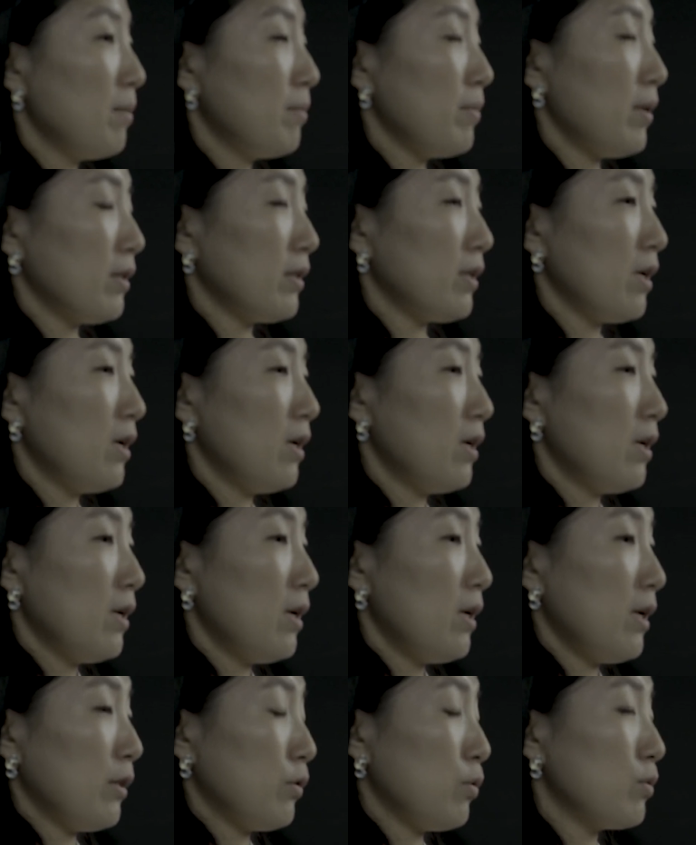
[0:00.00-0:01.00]
but
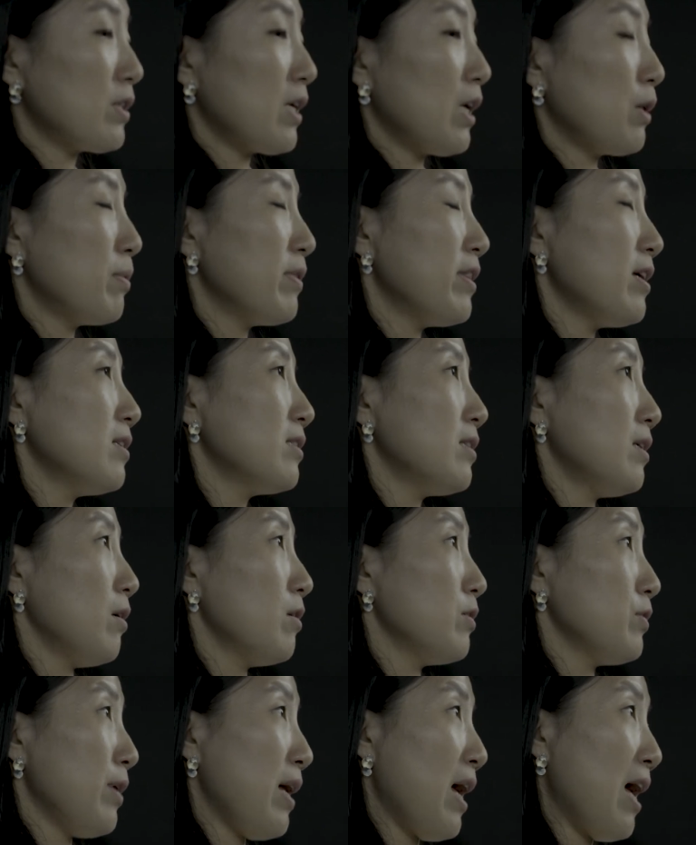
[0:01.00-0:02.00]
those kind of things are
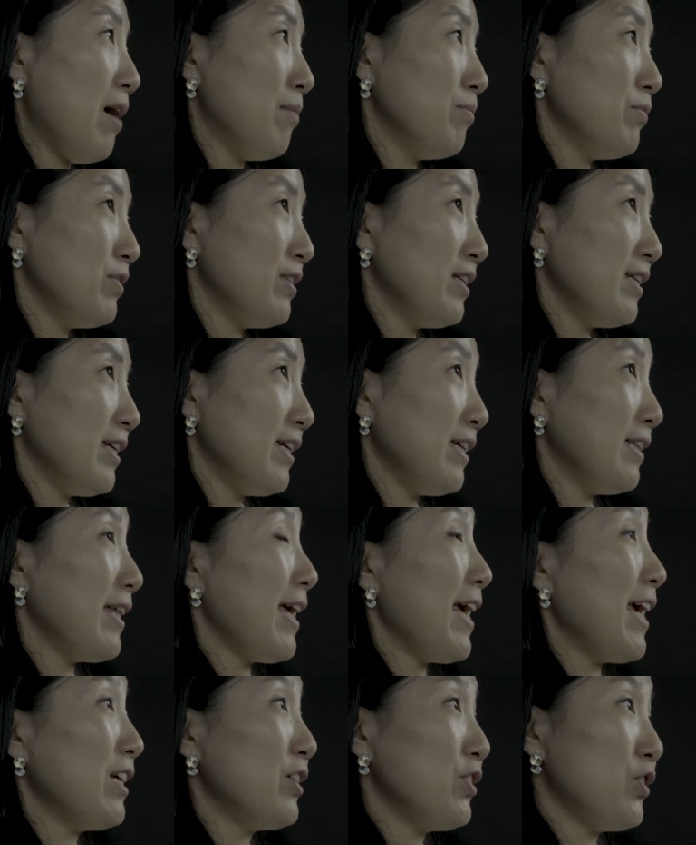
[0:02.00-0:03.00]
also happening in
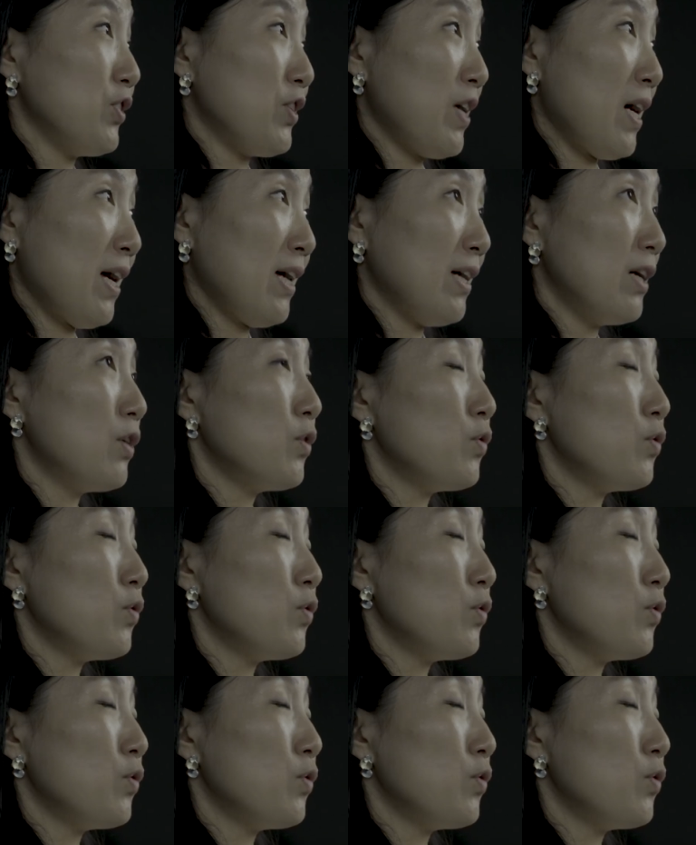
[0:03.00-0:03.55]
Asia,